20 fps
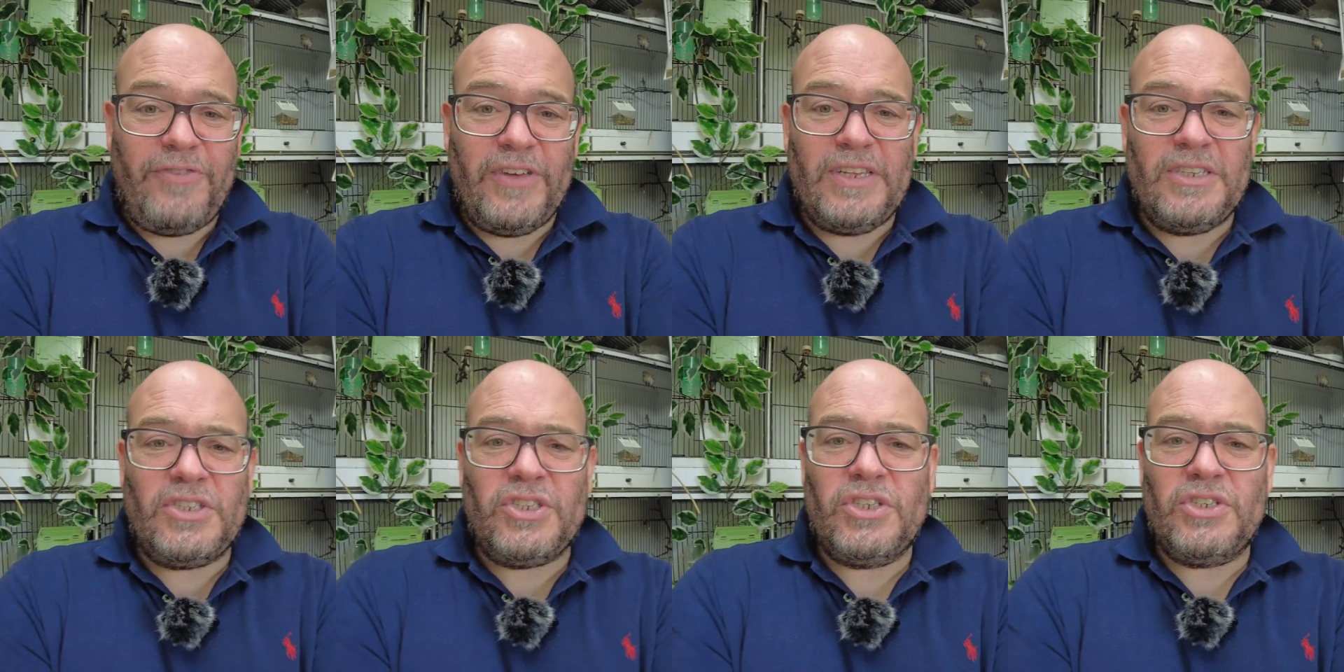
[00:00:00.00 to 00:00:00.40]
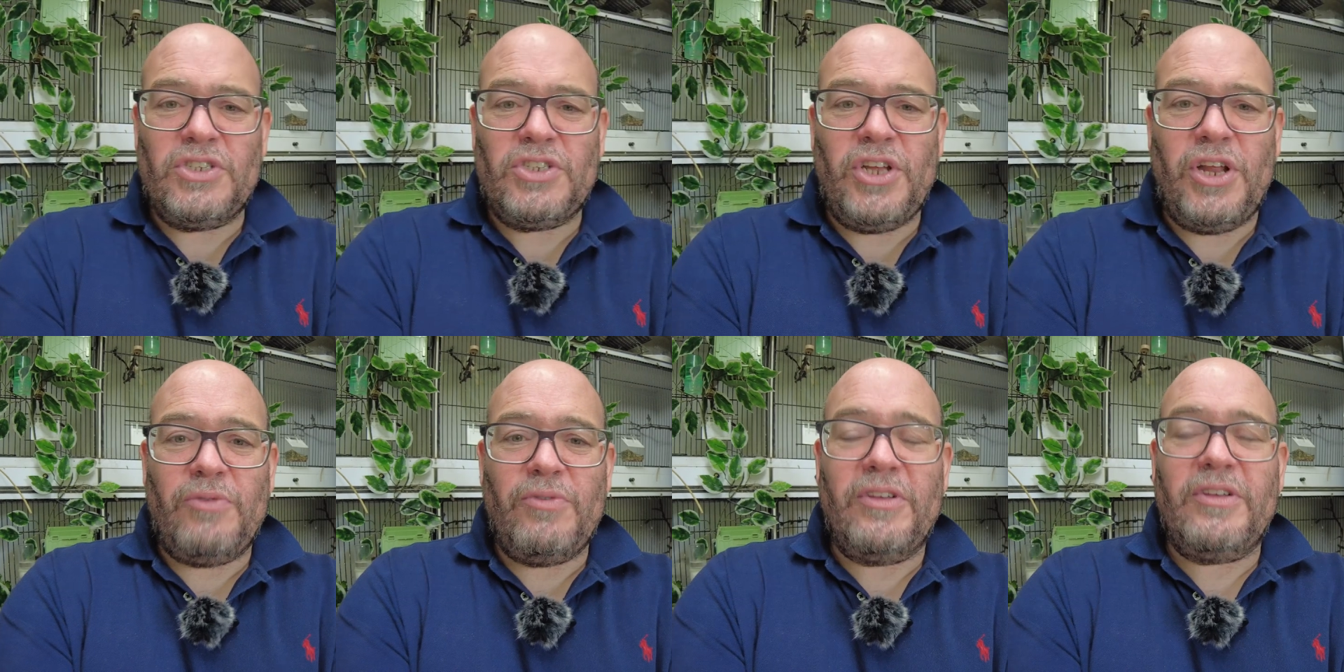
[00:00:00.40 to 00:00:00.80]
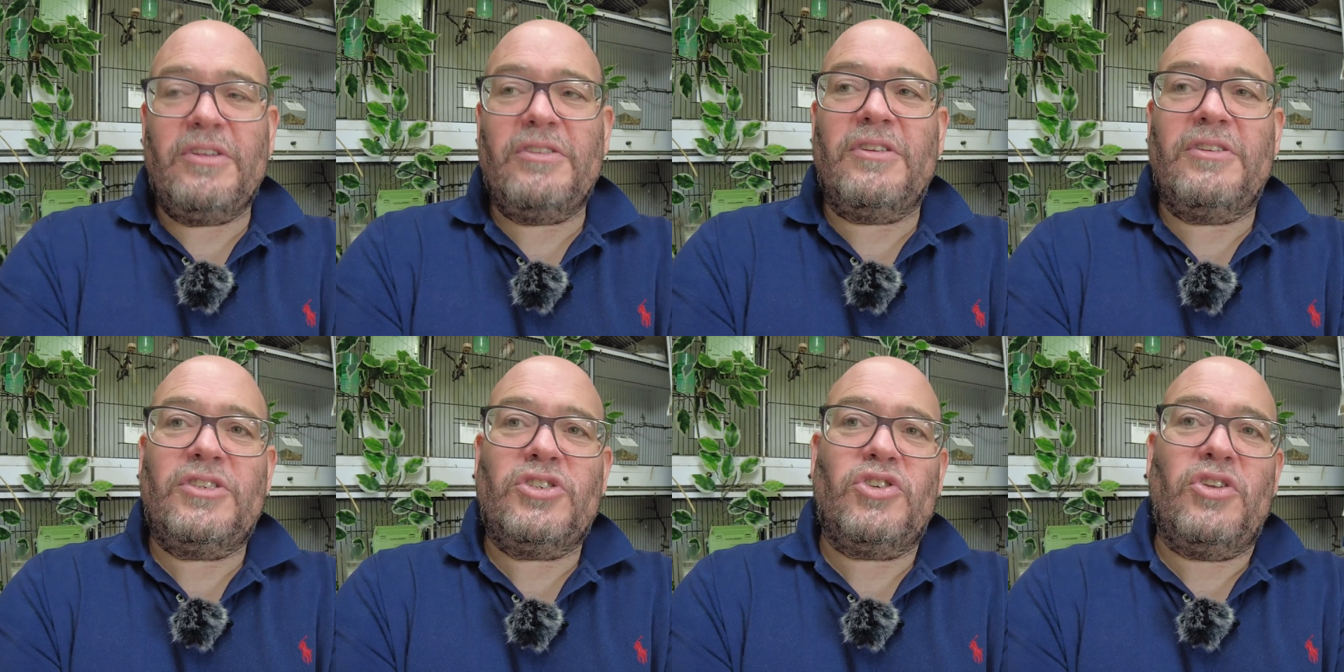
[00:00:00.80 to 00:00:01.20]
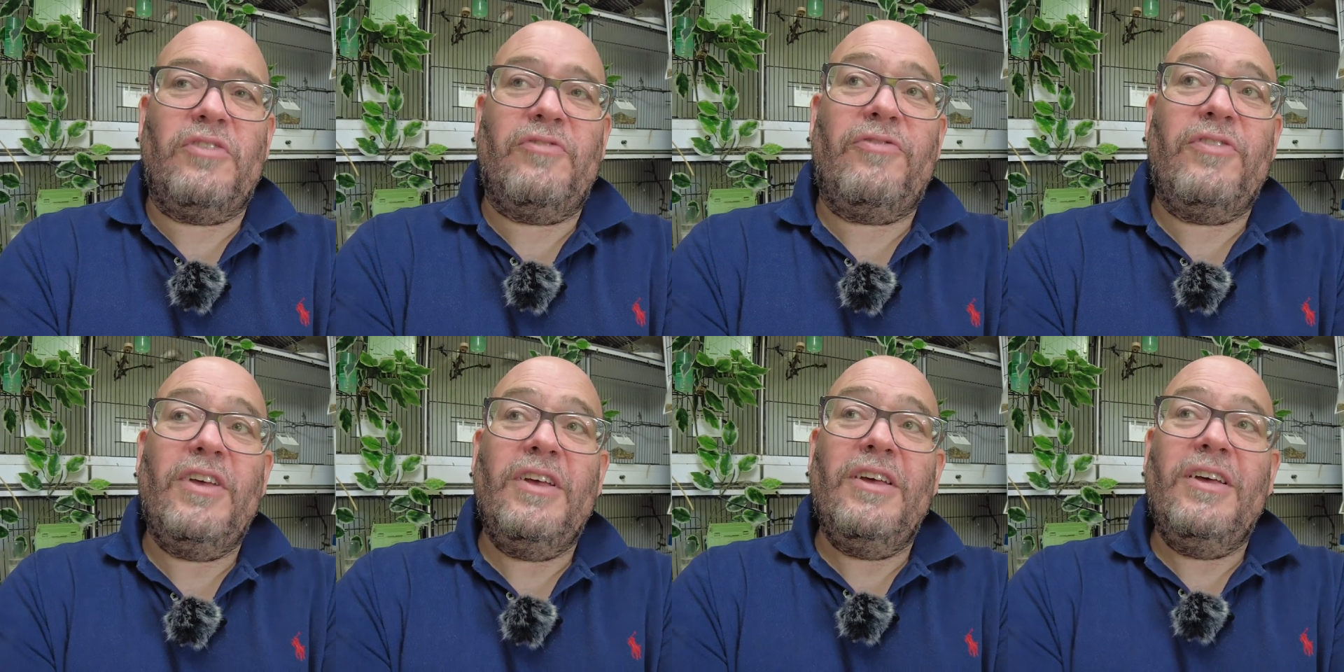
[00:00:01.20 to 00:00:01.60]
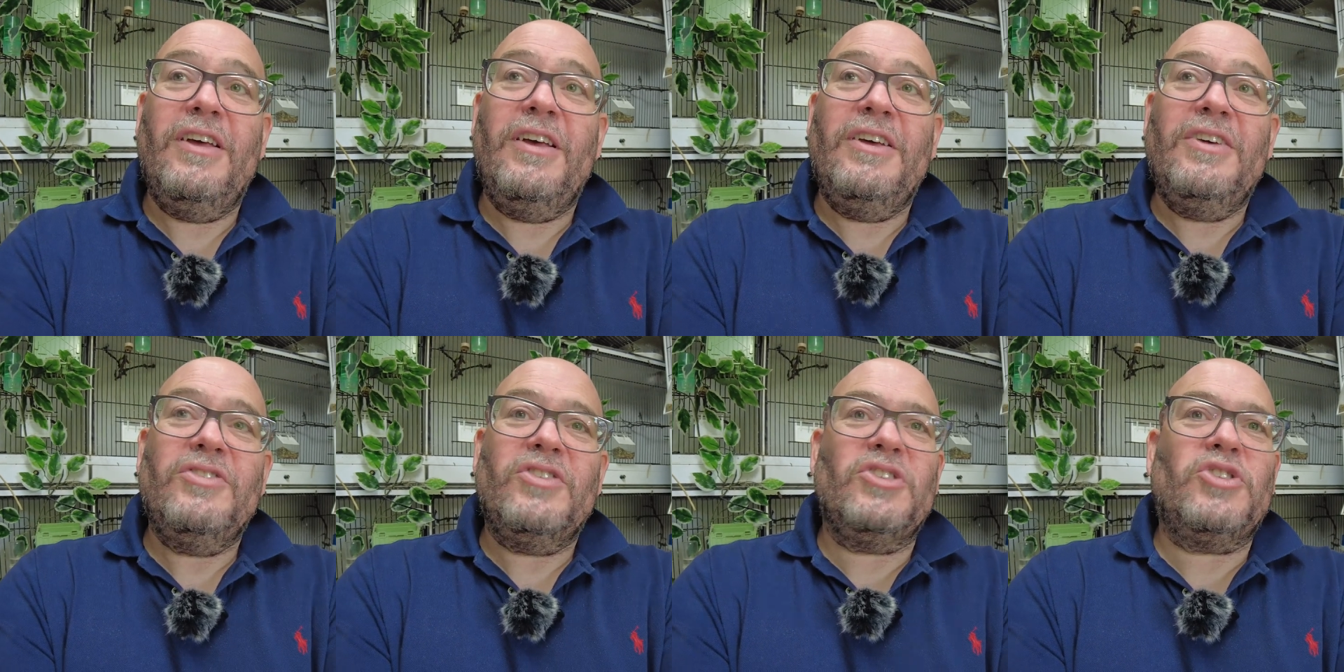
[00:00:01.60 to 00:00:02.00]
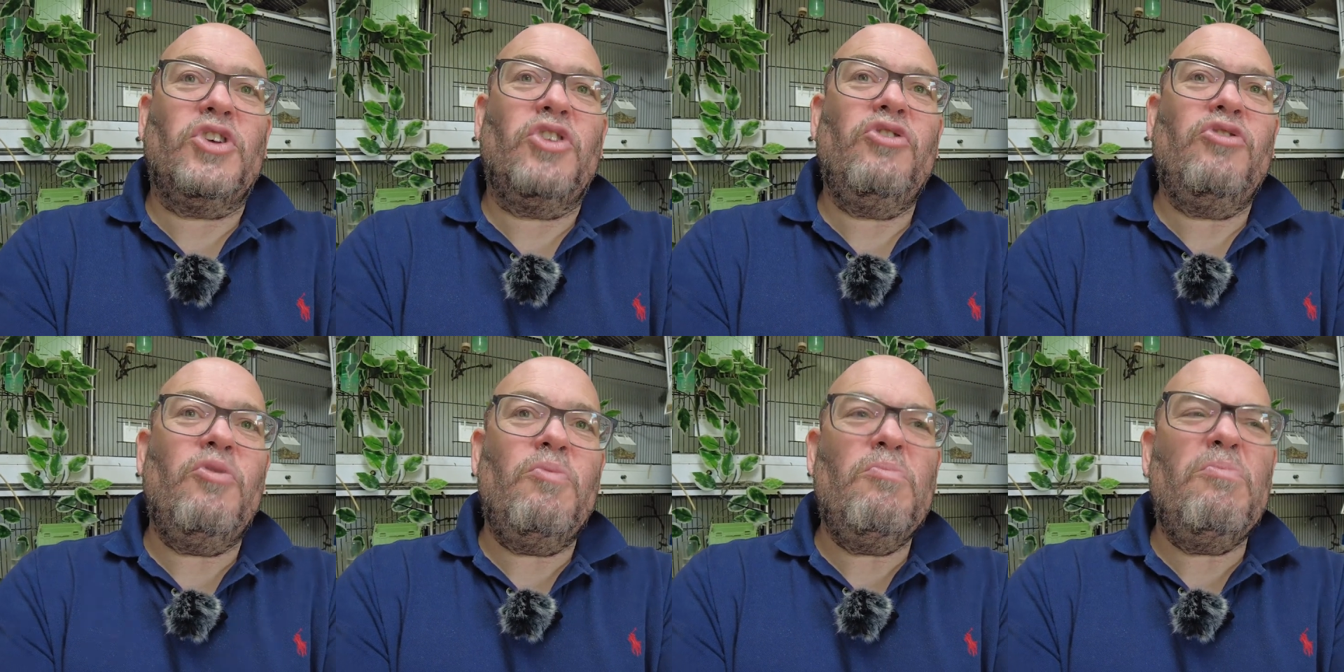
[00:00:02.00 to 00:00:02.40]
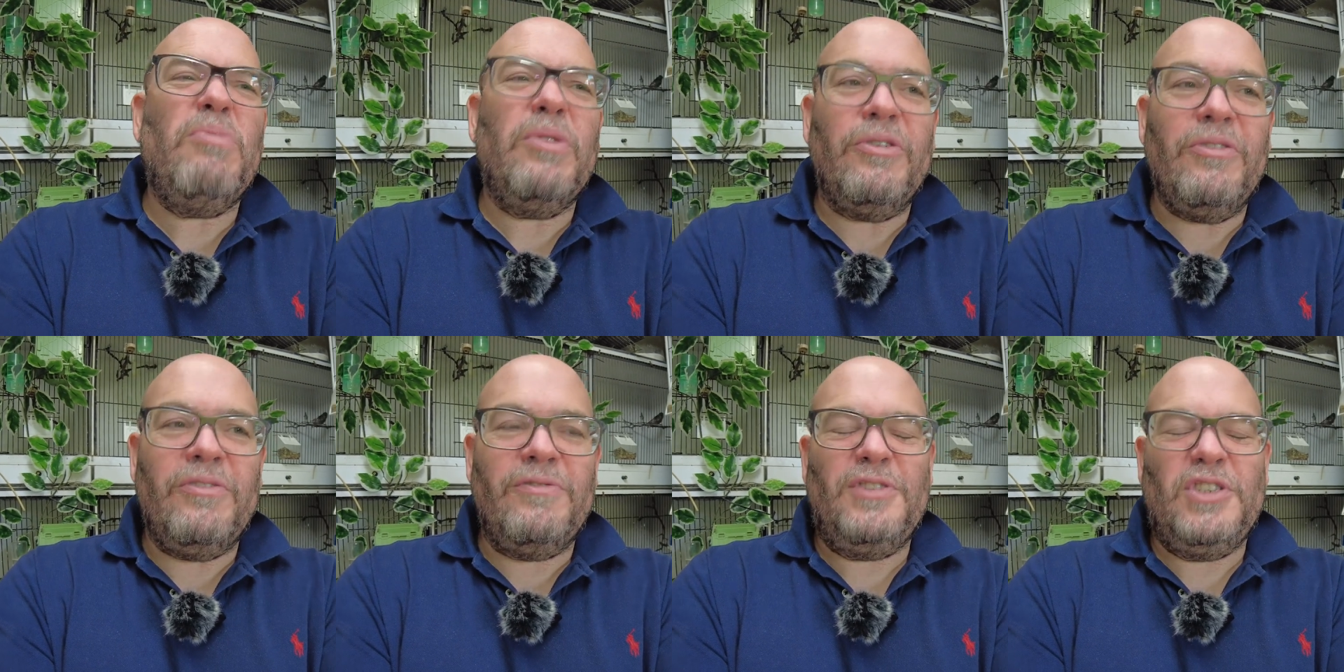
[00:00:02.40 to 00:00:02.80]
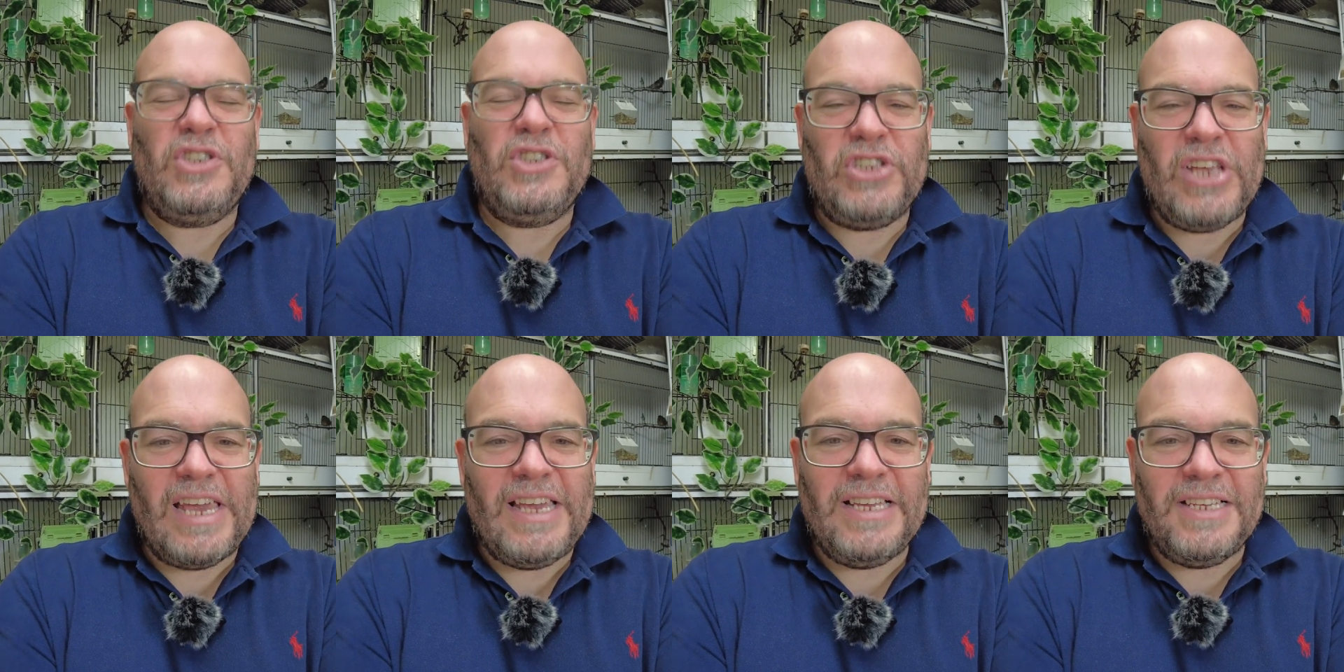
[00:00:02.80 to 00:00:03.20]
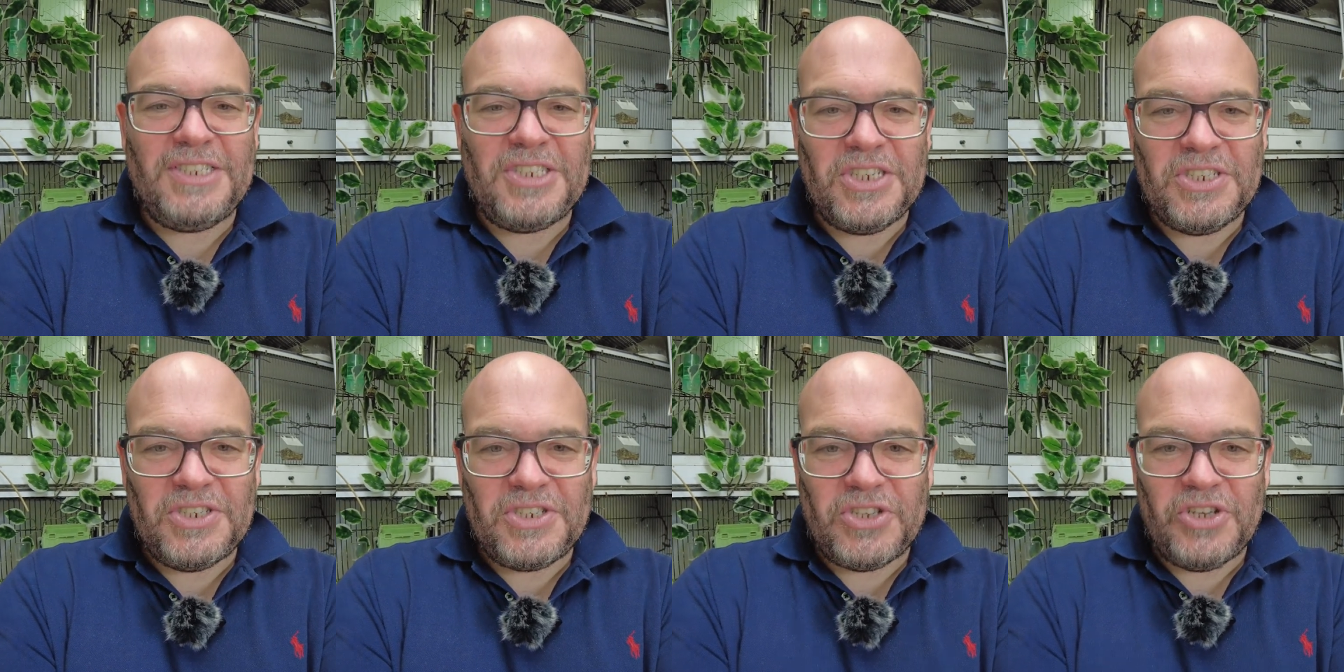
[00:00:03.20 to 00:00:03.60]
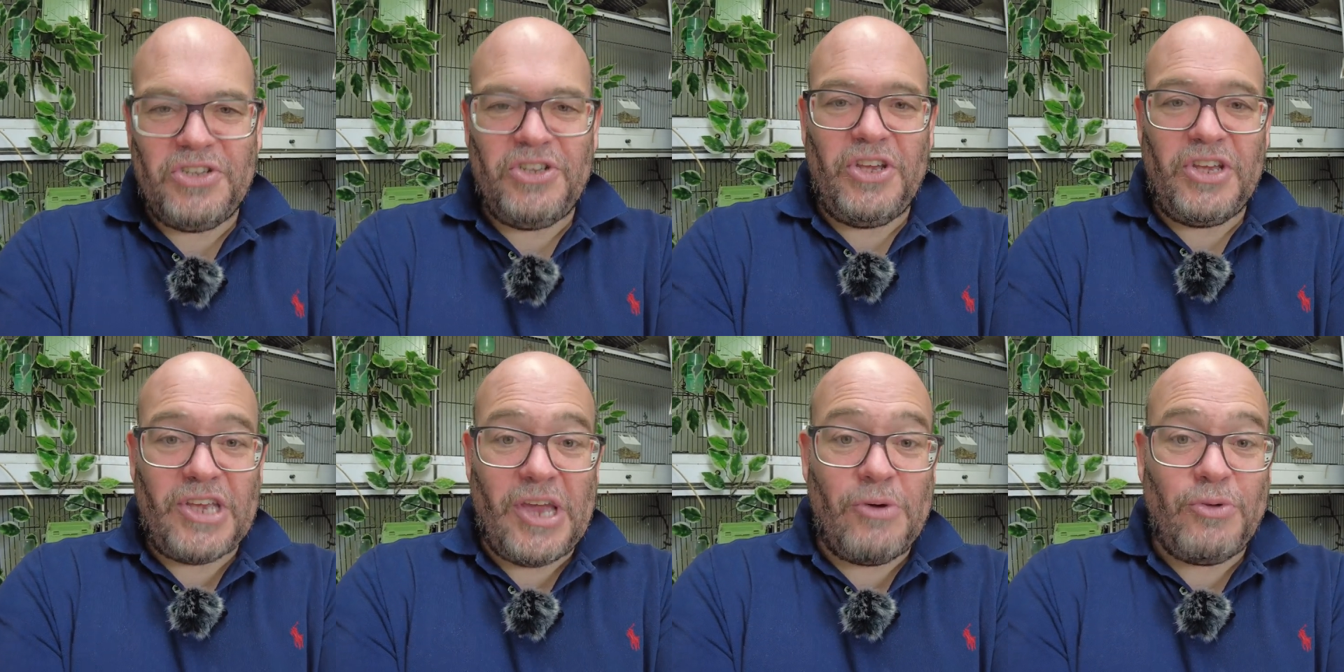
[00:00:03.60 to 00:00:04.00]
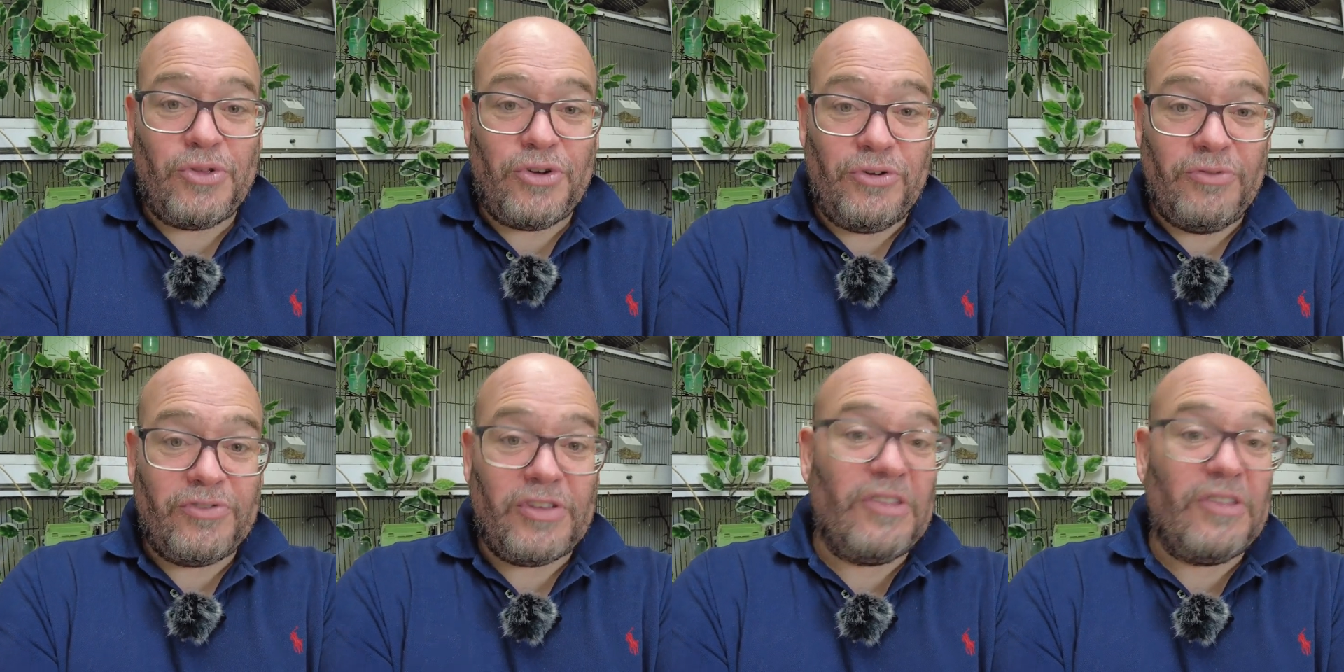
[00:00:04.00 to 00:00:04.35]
finches, you know, there's a number of stages that you go through.